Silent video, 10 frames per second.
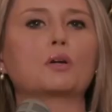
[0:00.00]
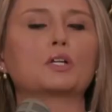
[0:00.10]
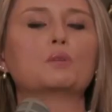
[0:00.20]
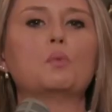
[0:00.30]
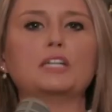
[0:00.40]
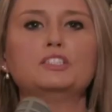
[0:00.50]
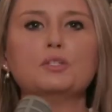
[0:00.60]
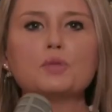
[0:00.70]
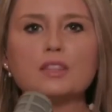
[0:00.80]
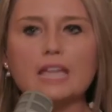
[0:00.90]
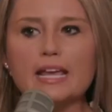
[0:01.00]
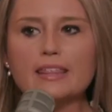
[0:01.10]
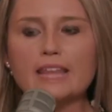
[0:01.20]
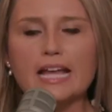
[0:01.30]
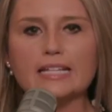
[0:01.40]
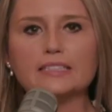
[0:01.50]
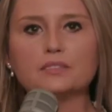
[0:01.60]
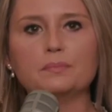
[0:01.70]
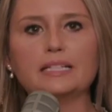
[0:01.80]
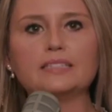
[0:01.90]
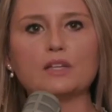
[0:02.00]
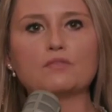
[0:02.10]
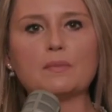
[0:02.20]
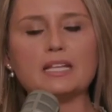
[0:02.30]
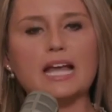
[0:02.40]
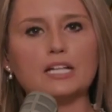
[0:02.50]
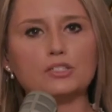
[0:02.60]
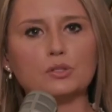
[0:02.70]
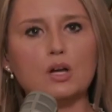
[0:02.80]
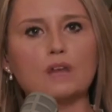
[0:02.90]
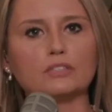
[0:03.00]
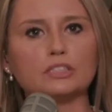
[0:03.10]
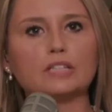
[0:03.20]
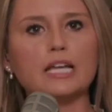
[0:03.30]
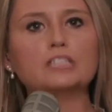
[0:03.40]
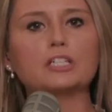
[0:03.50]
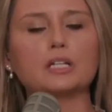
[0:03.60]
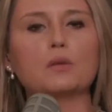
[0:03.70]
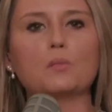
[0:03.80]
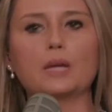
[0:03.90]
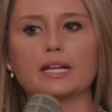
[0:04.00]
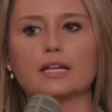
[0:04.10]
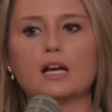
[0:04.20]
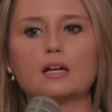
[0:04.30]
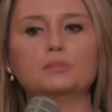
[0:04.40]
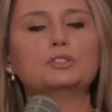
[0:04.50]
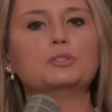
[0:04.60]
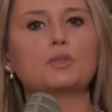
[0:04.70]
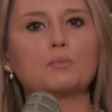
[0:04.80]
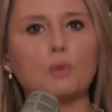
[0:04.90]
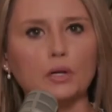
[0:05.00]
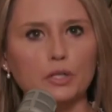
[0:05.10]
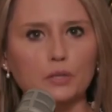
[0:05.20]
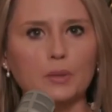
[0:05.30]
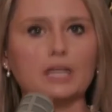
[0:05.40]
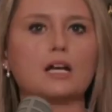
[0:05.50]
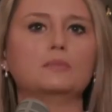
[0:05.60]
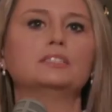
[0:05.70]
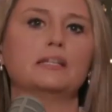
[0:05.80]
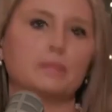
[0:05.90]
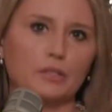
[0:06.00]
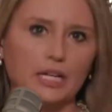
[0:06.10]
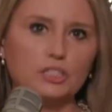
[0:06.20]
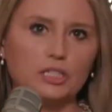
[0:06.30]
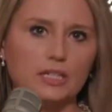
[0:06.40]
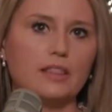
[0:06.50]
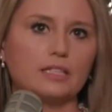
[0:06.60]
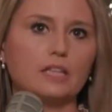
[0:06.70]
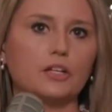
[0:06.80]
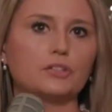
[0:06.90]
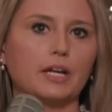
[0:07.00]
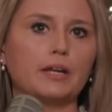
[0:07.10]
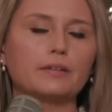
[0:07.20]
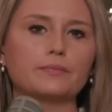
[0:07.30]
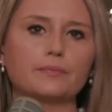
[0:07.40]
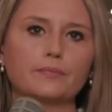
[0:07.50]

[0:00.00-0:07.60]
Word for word: border, what do you think then is missing from the national conversation when it comes to the border, when it comes to immigration into this country?